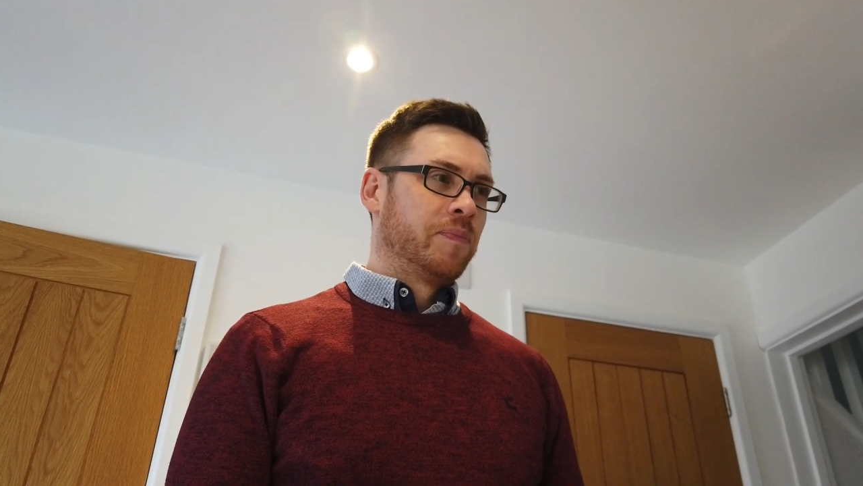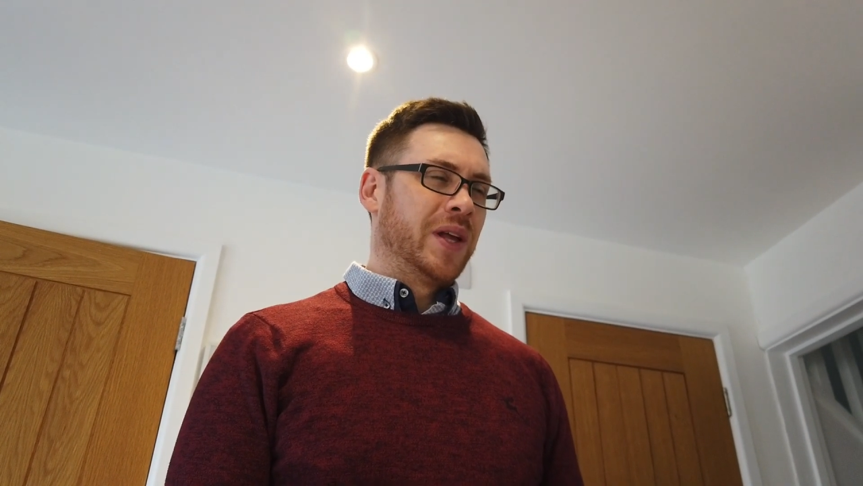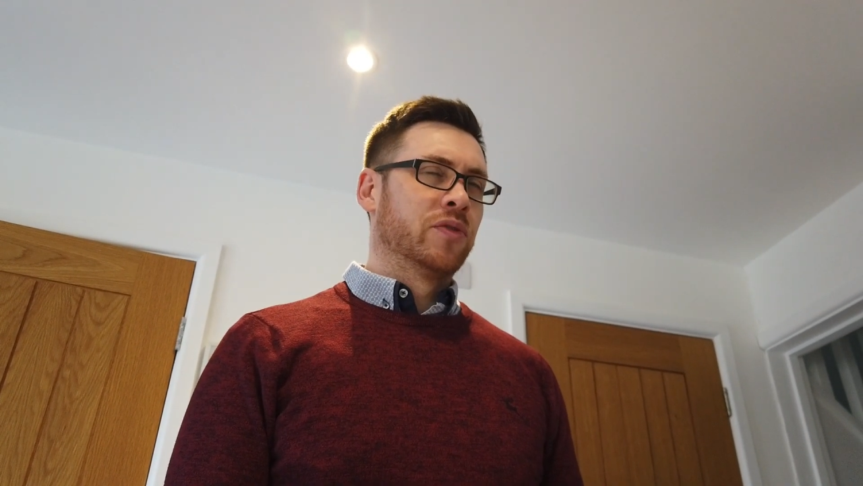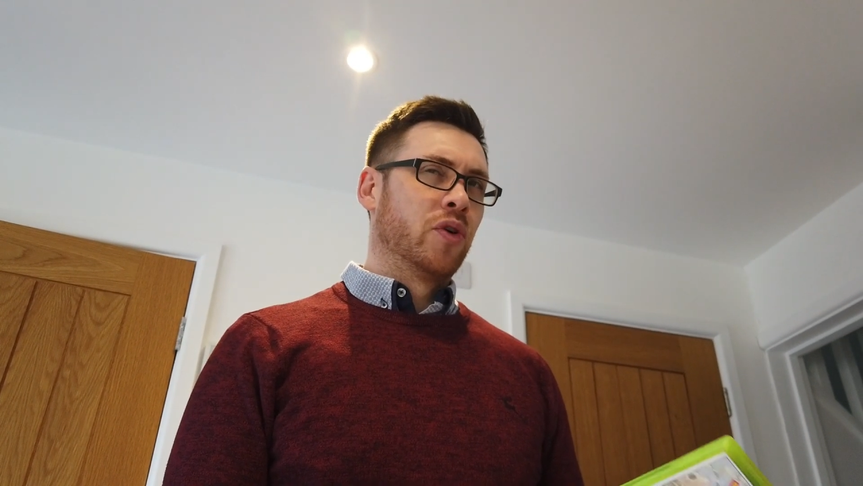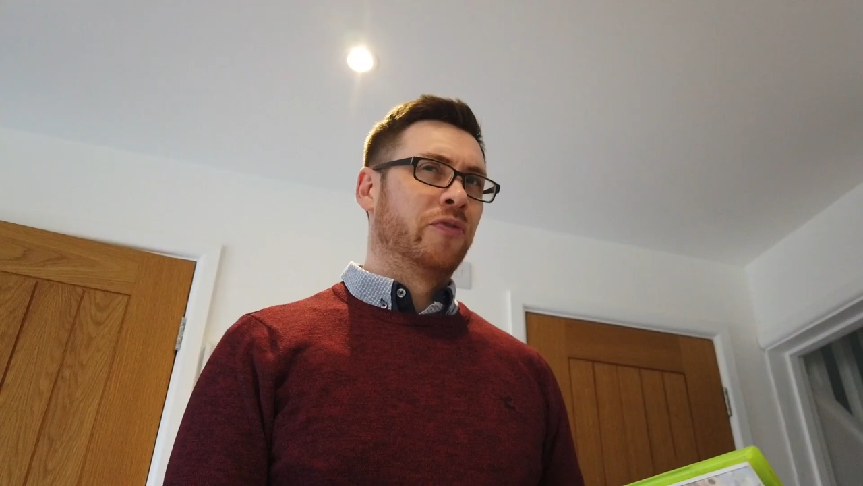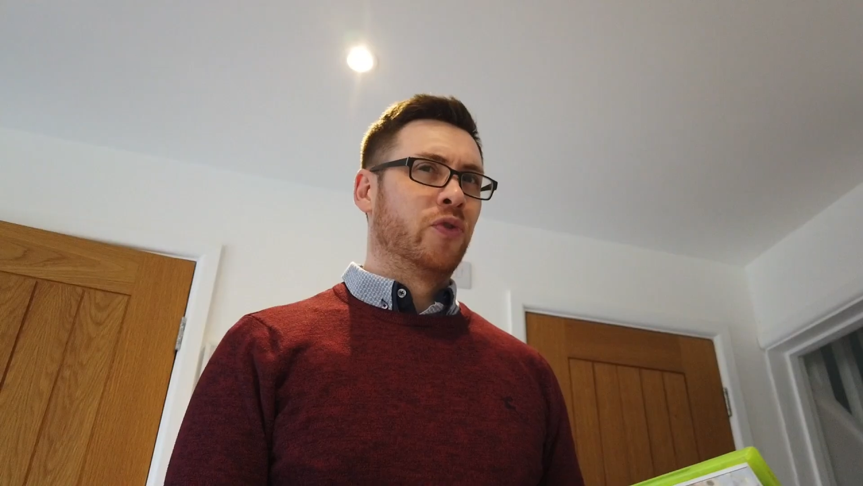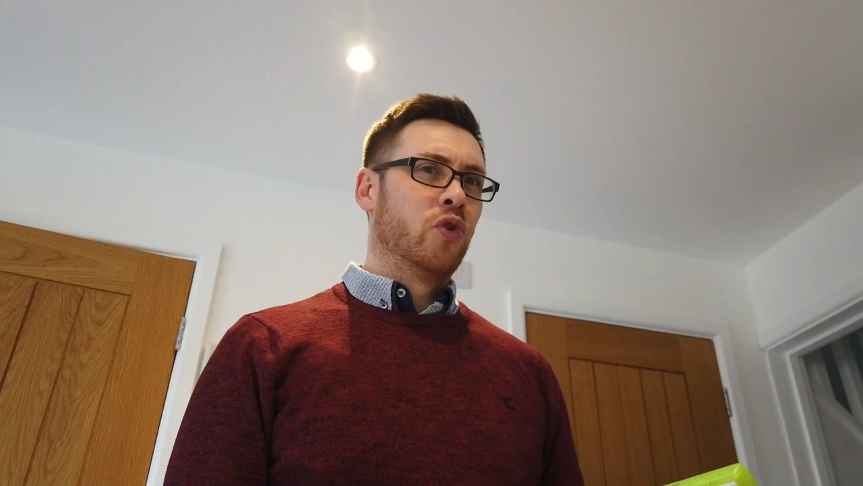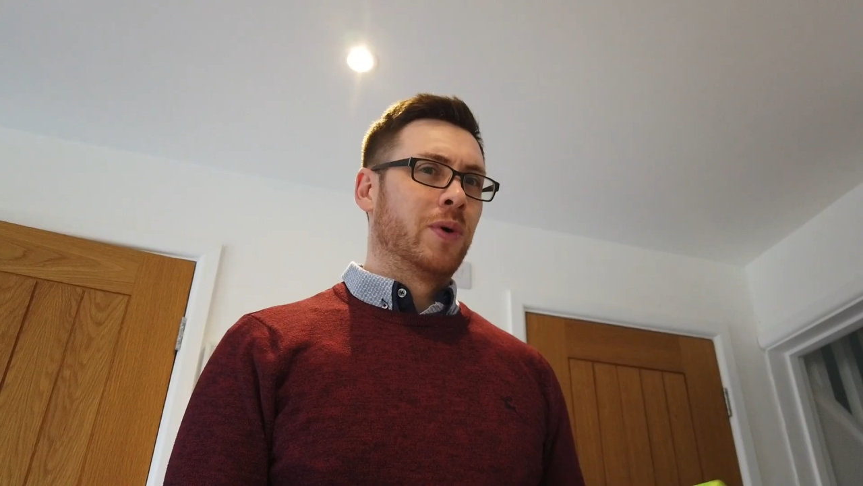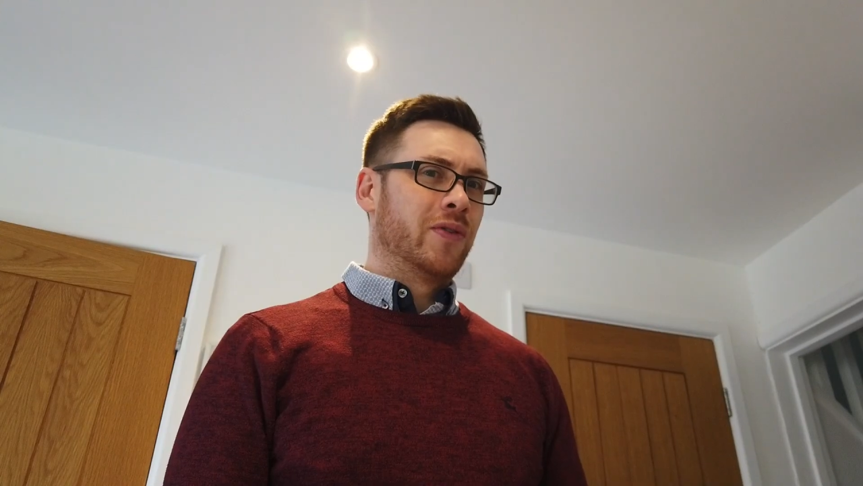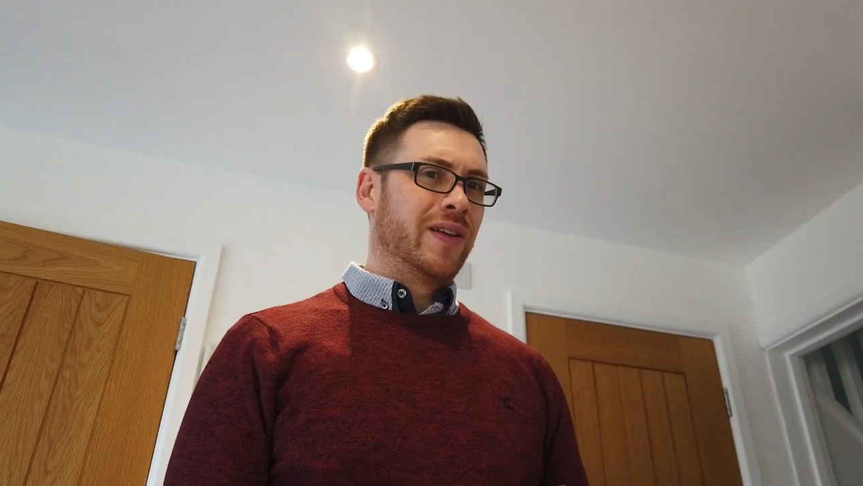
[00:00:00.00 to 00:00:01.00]
And I've got
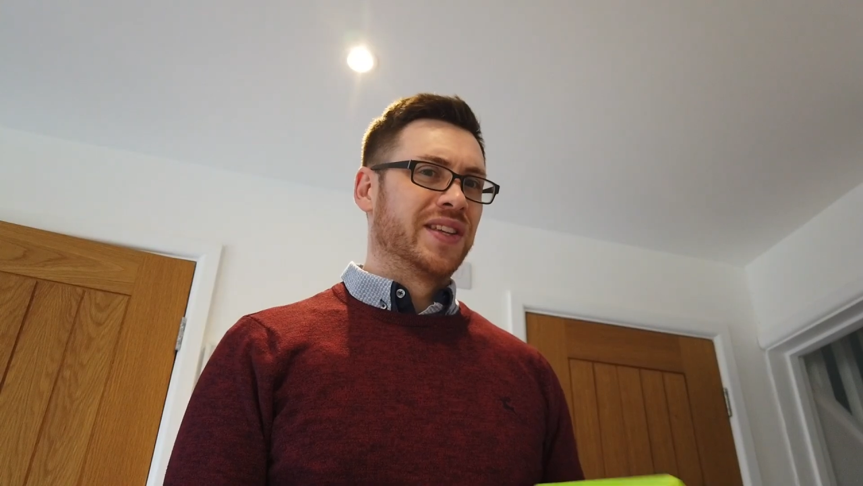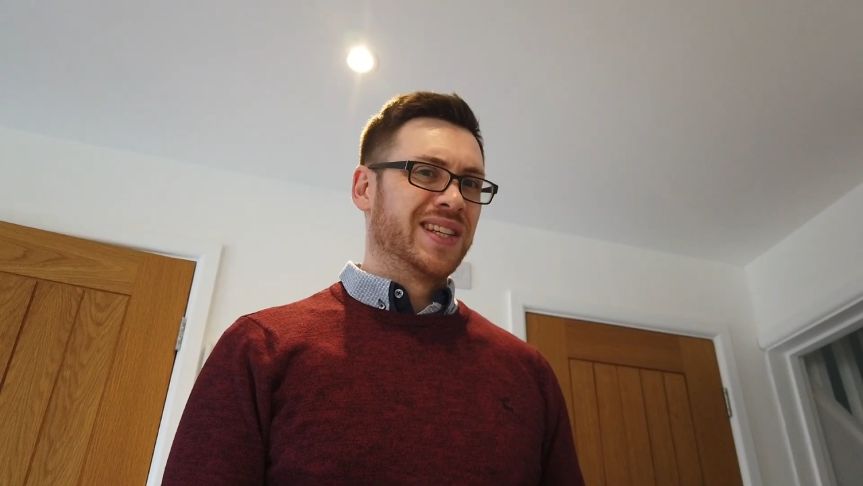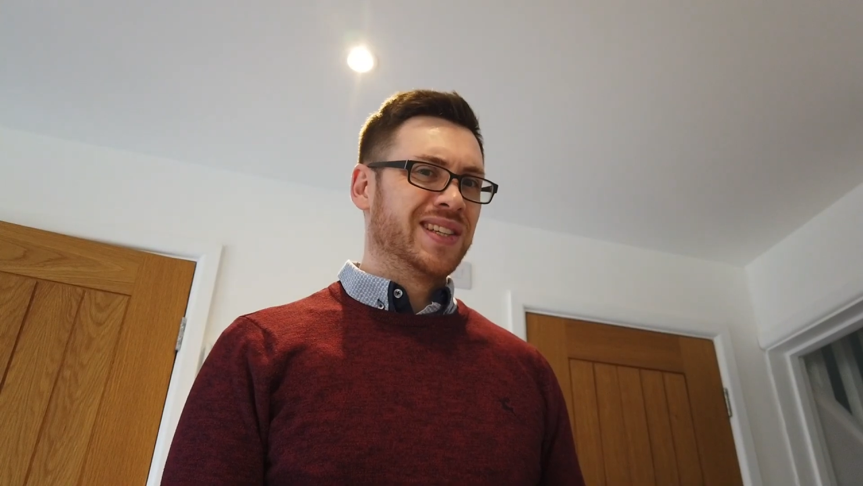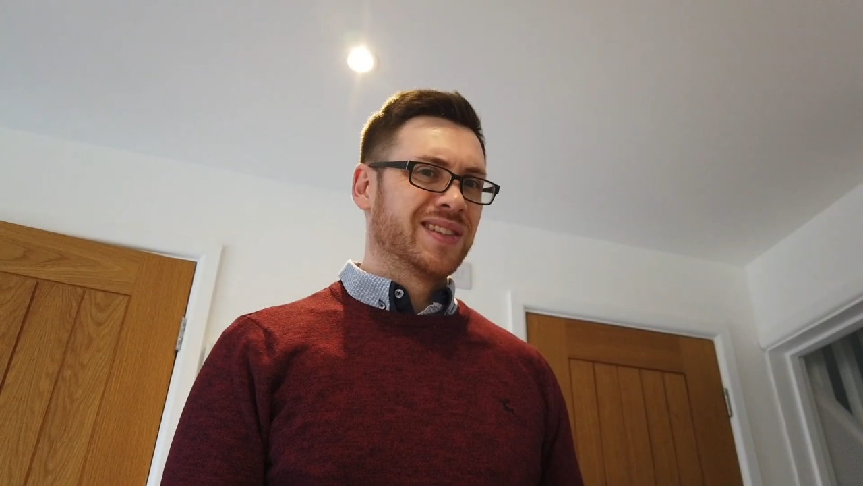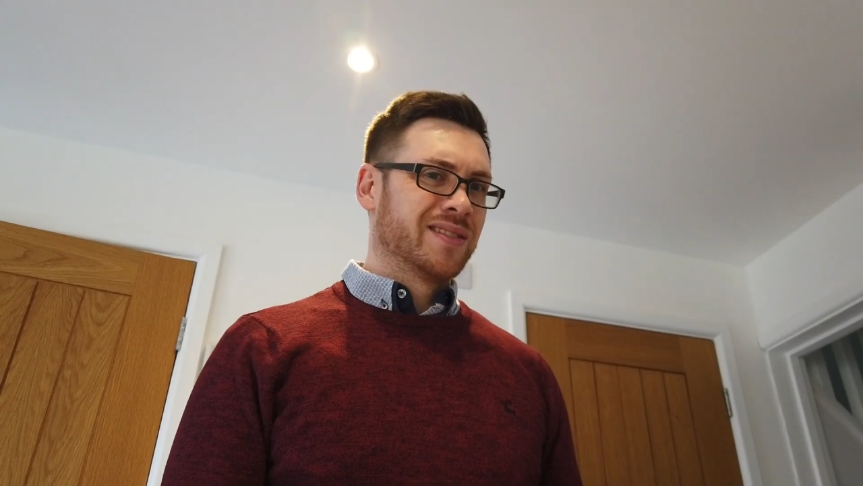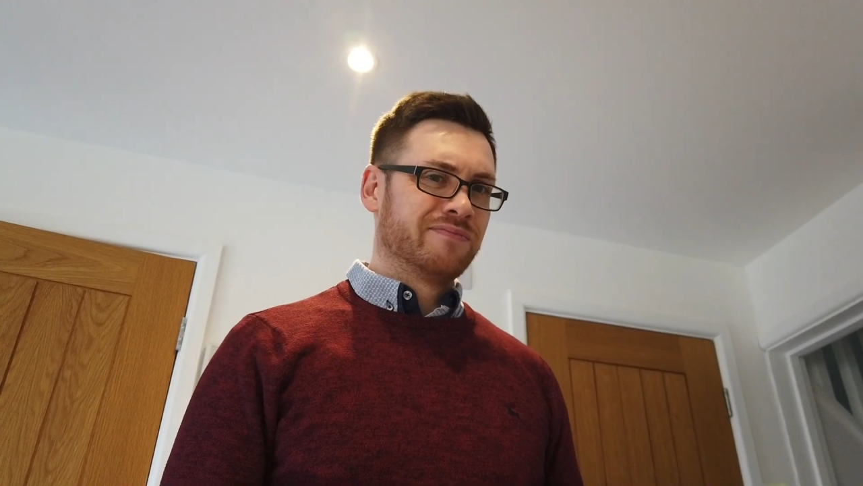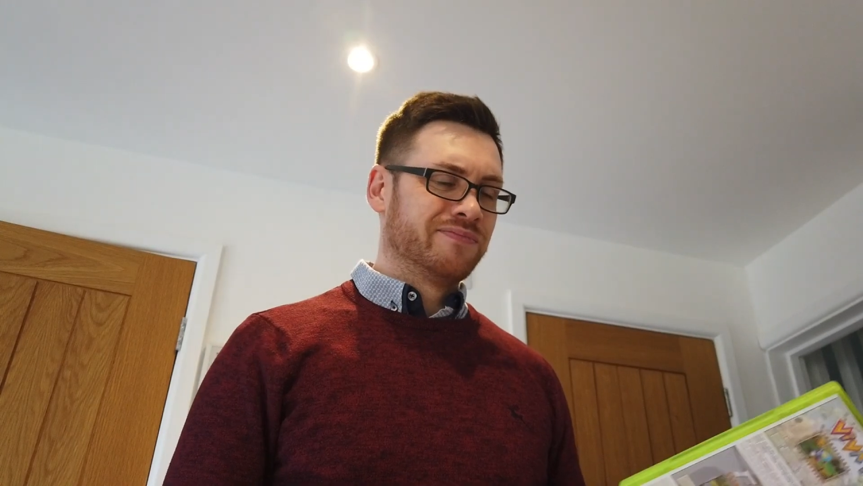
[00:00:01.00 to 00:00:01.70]
4, but without the disc.